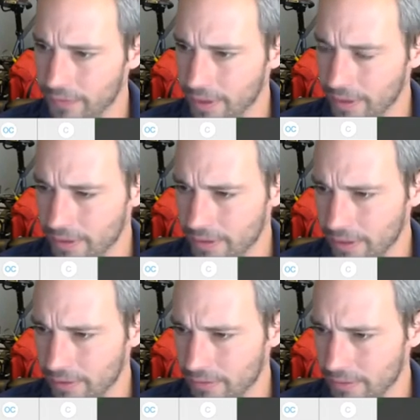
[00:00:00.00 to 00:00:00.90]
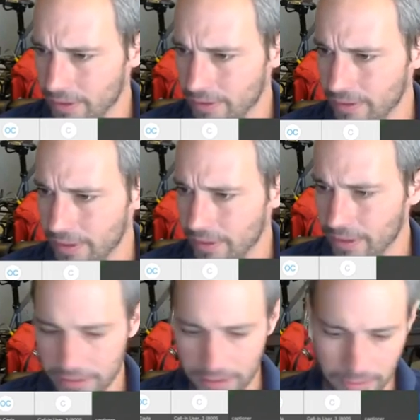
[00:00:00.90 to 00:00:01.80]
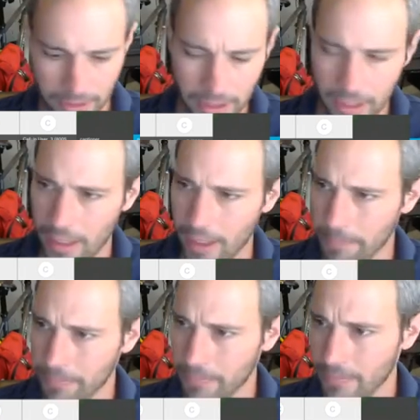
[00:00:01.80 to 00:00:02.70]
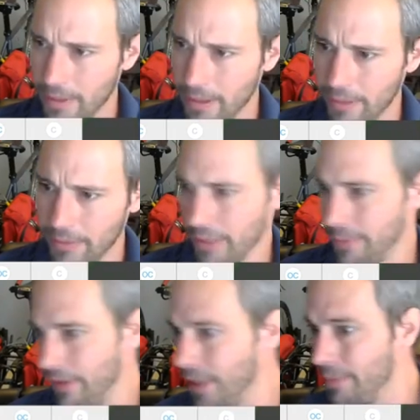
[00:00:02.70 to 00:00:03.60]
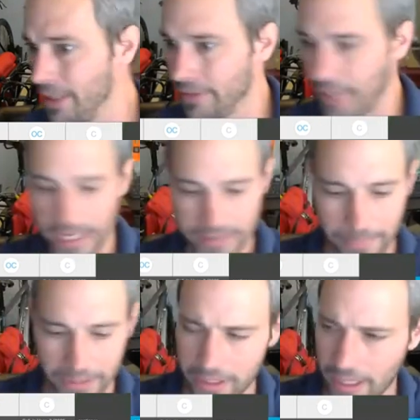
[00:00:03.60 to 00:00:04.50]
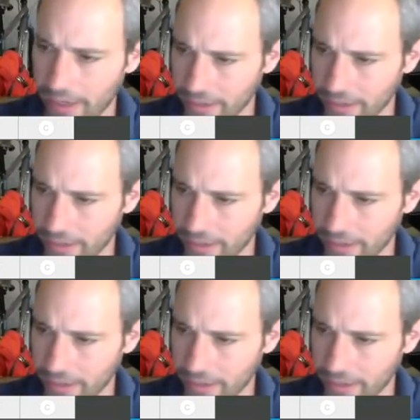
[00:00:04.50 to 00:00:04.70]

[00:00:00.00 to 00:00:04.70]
15 years ago, 16, 17 years ago. We talked about there because of high temperature,